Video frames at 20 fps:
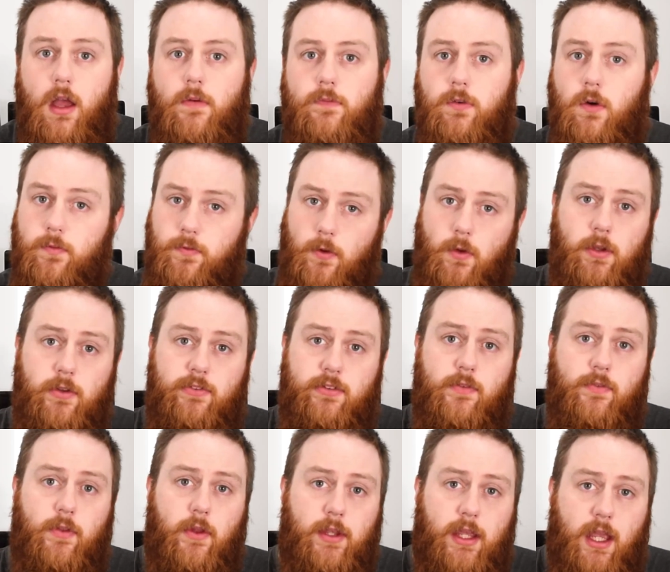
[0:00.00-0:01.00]
For a full list
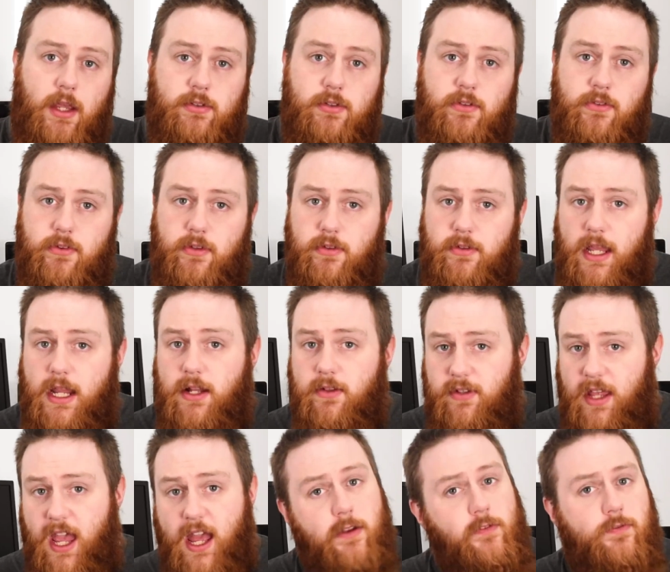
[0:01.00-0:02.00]
of locations and
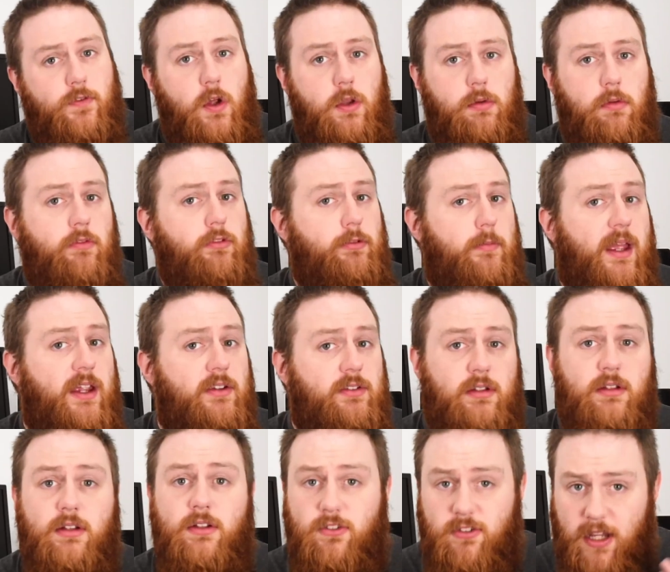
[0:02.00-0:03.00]
dates and further
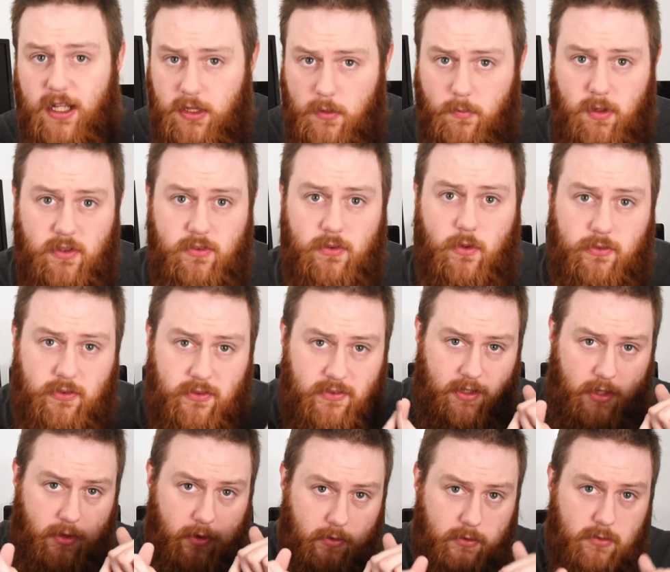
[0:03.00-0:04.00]
information, check the resources
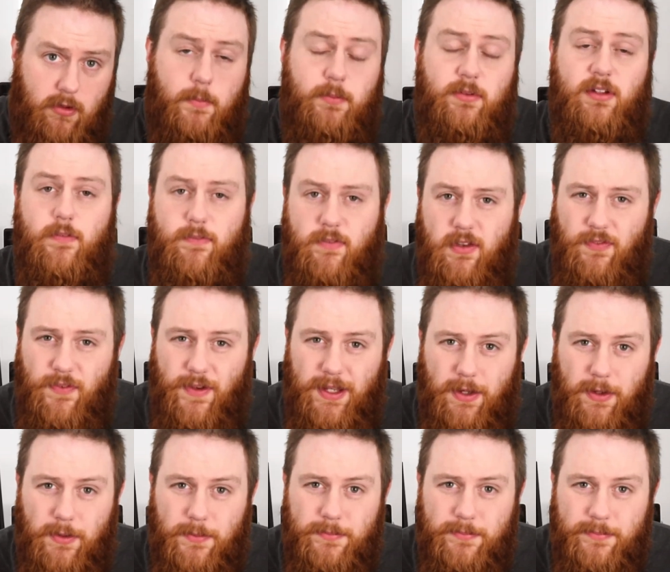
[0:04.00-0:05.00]
in the description of this
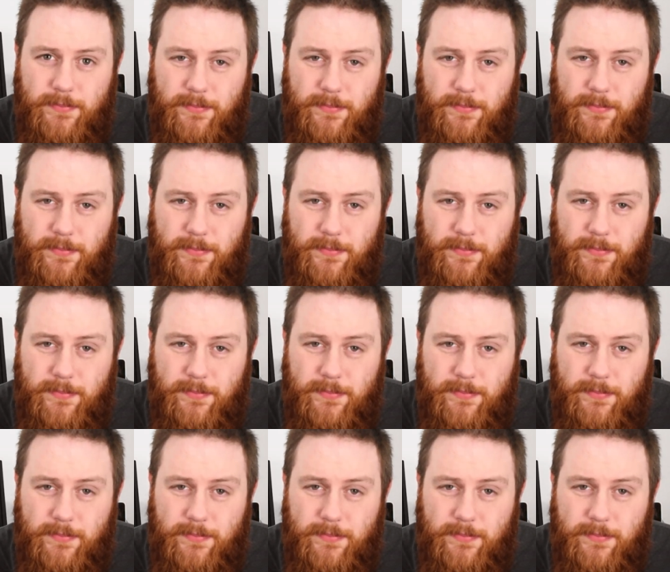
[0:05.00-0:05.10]
video.